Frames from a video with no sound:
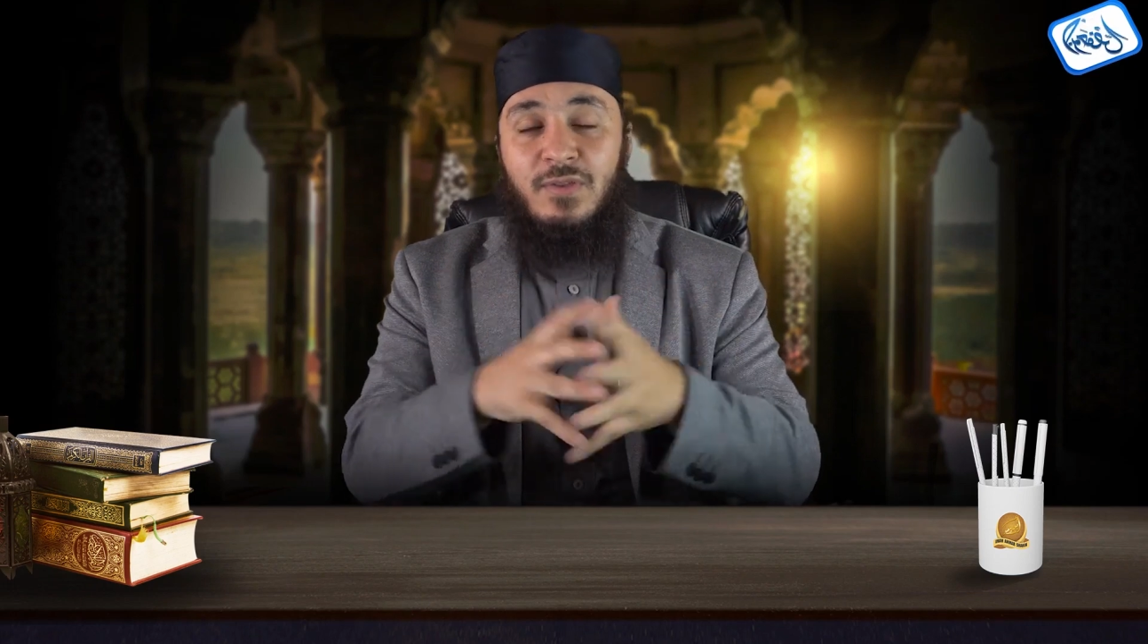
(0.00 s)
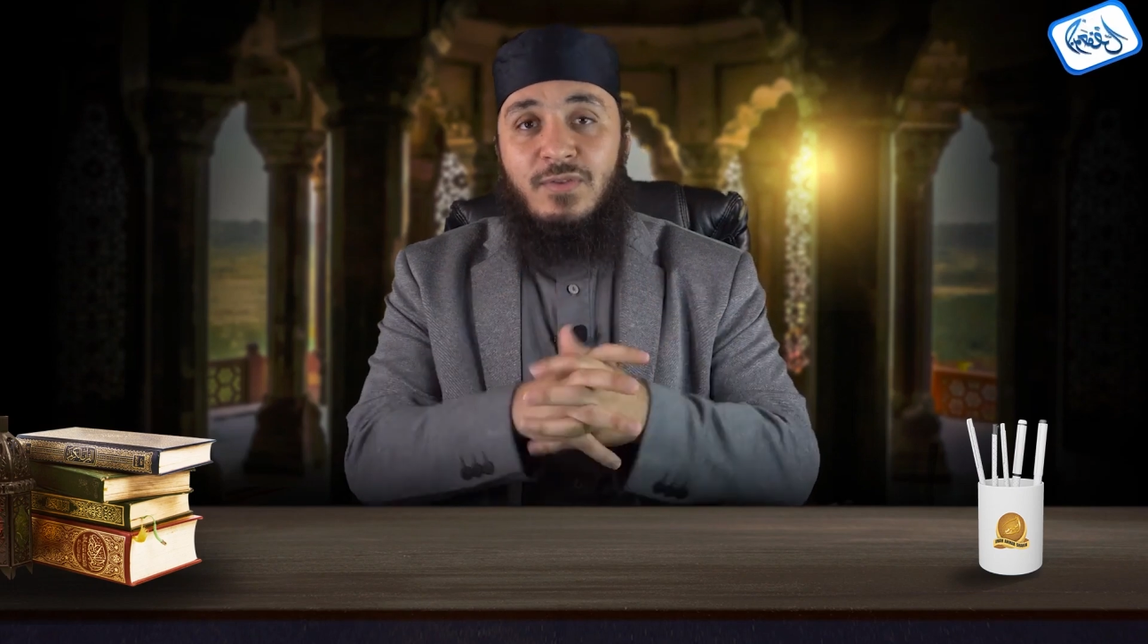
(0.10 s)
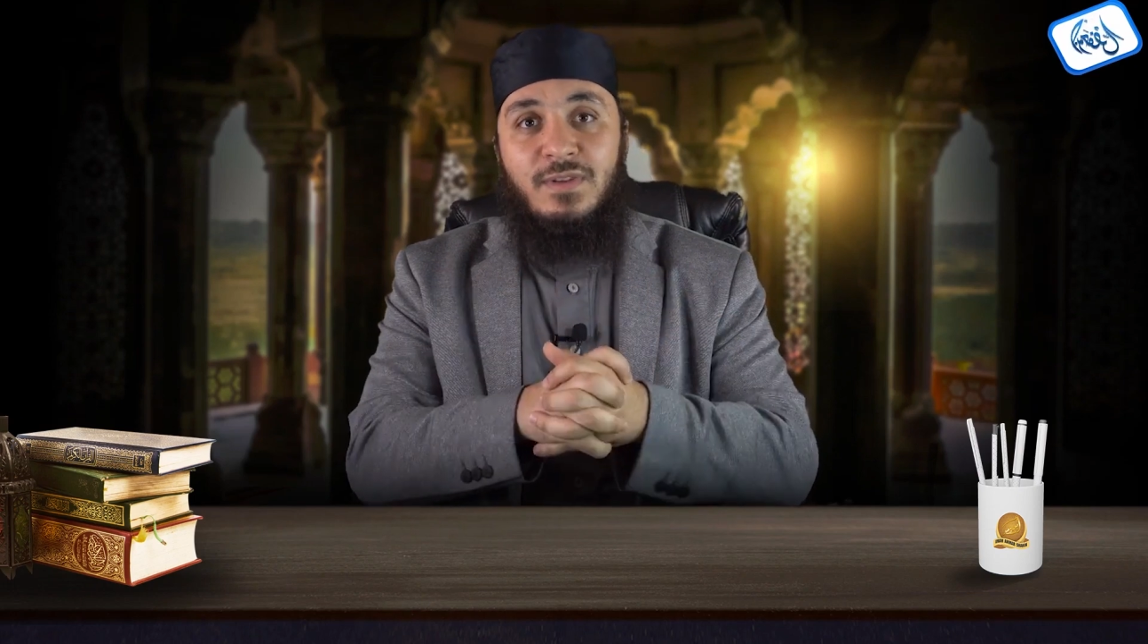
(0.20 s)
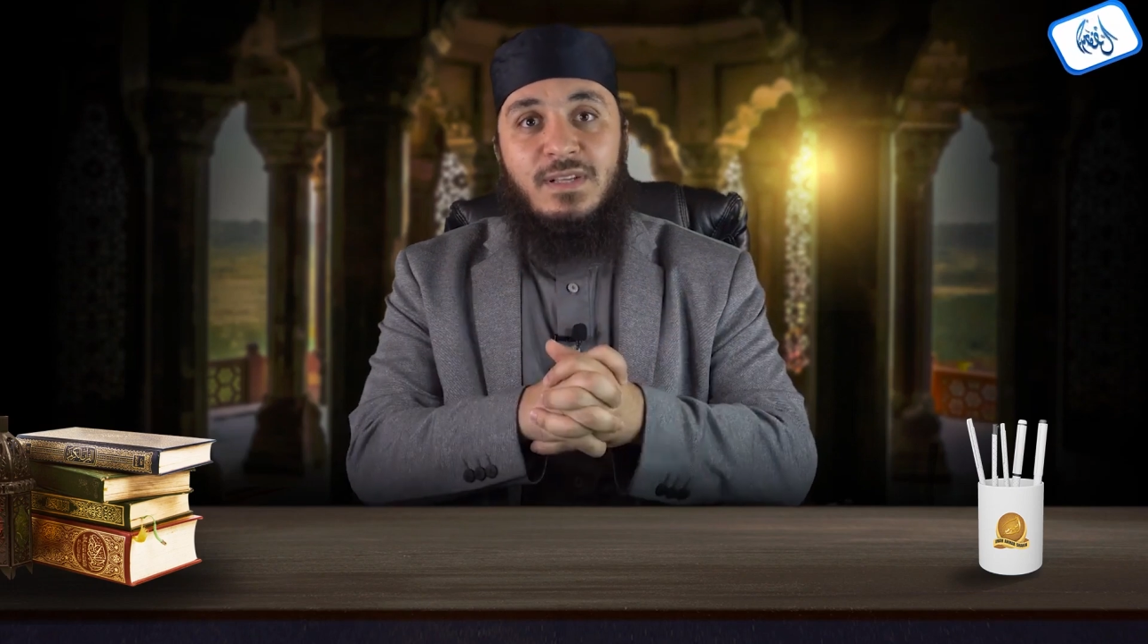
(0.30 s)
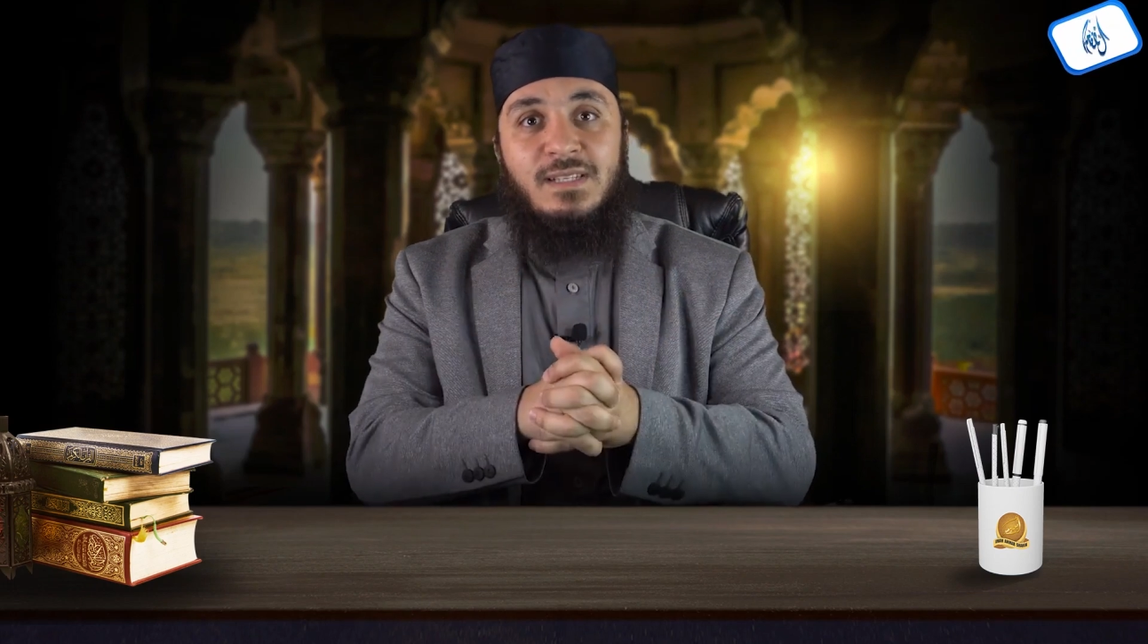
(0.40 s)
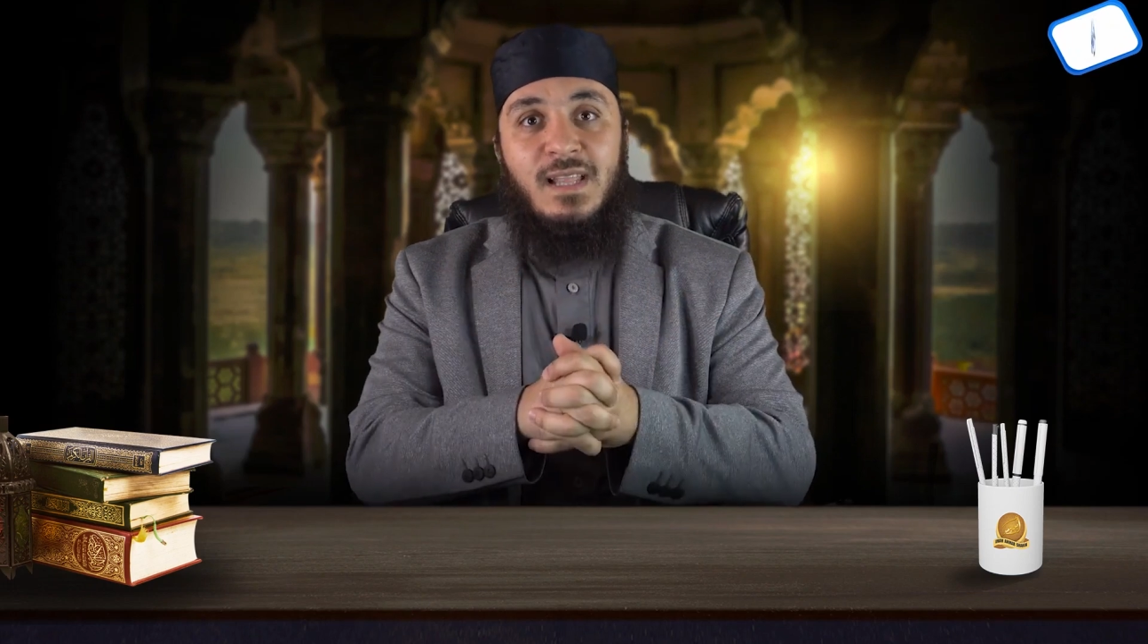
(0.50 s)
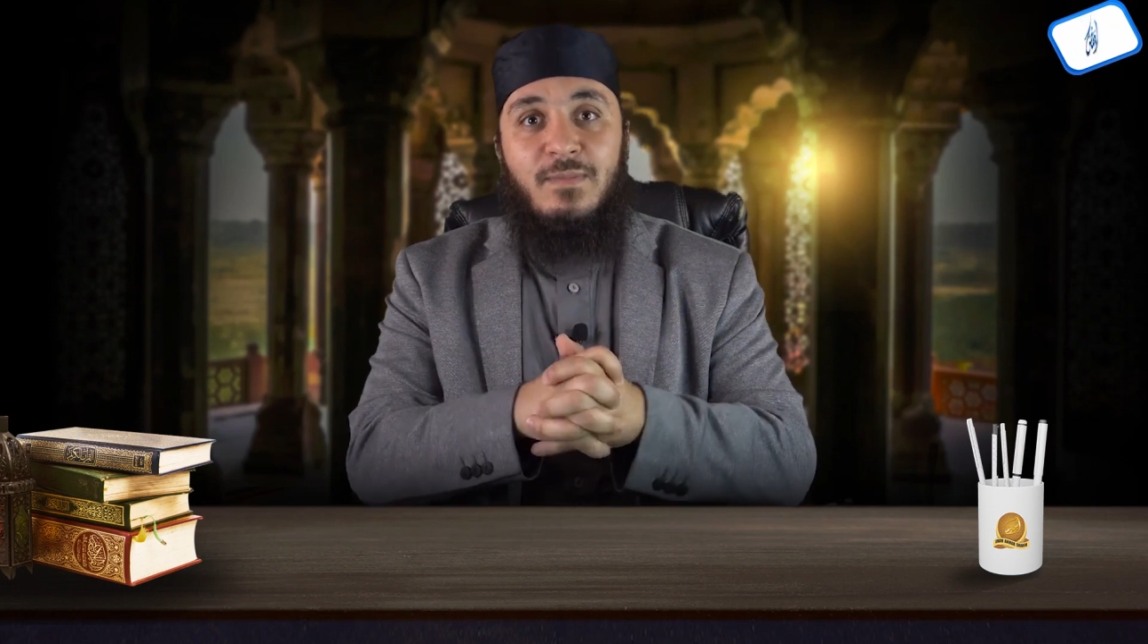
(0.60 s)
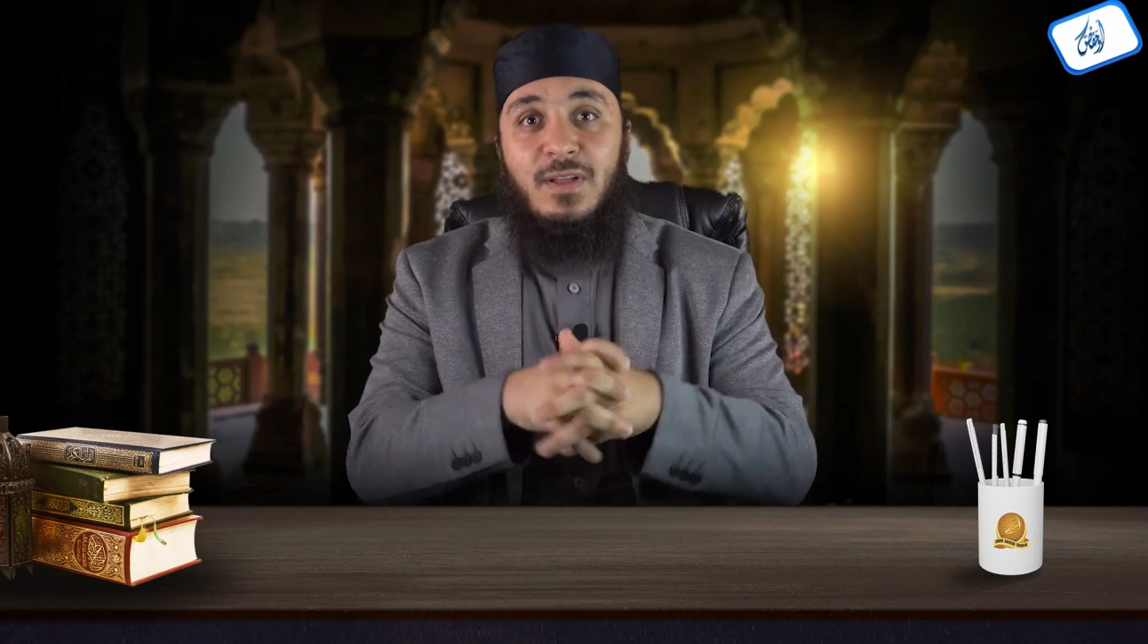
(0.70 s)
entered Islam.